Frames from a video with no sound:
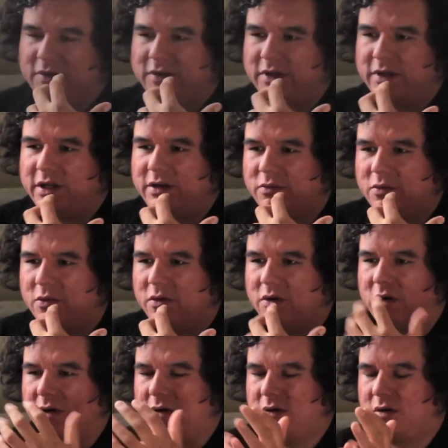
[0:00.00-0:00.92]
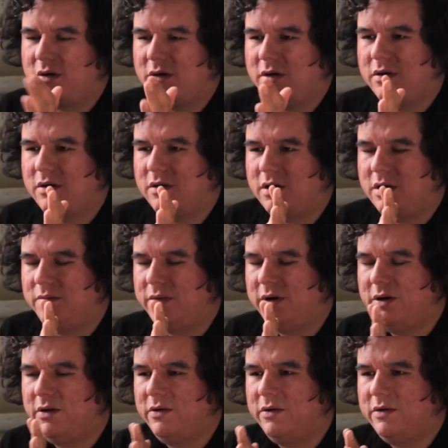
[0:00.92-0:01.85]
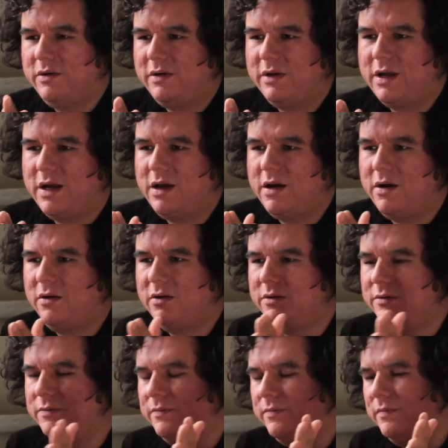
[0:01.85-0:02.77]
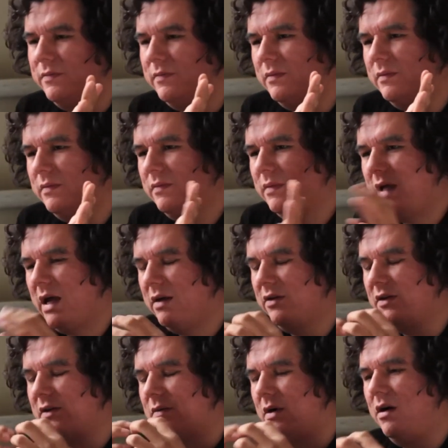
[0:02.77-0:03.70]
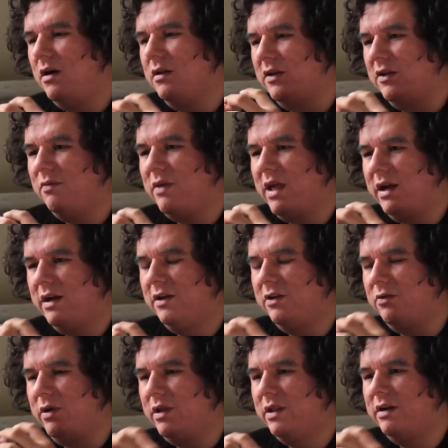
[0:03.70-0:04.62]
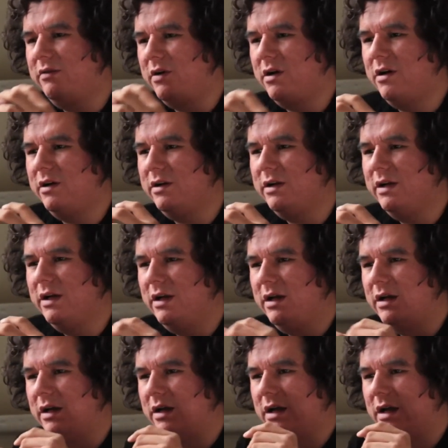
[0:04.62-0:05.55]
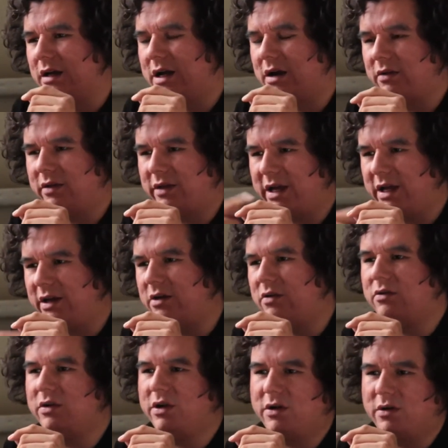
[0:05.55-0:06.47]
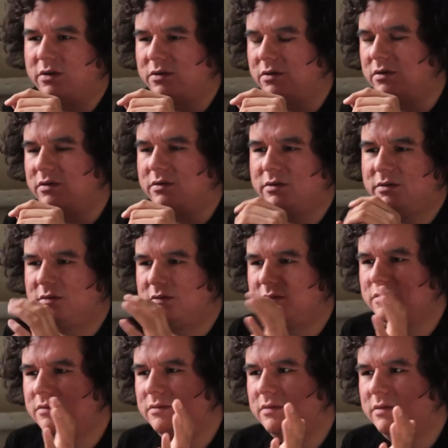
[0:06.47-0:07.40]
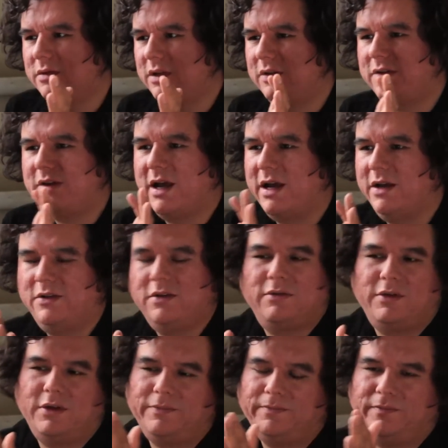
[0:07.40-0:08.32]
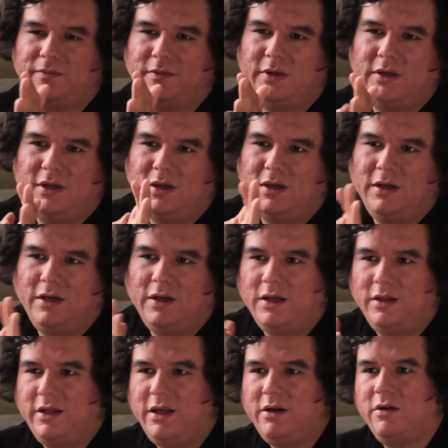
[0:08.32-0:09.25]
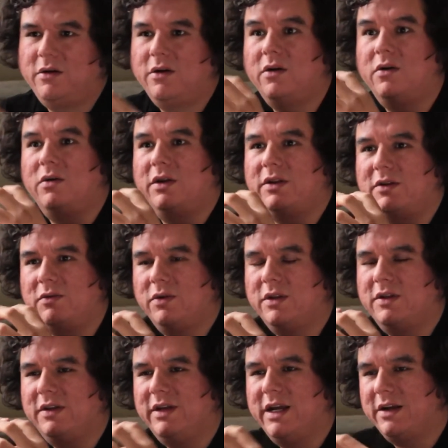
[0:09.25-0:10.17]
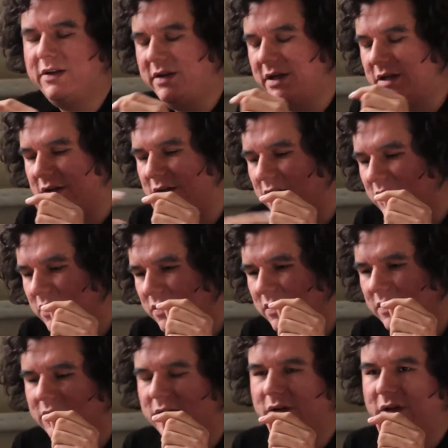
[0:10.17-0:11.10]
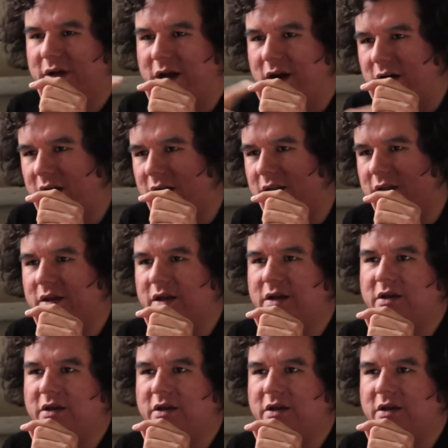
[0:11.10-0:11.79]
thinking more about how small this planet is we live on, and how they don't know the size of it. They don't know what's next. They just know this little area that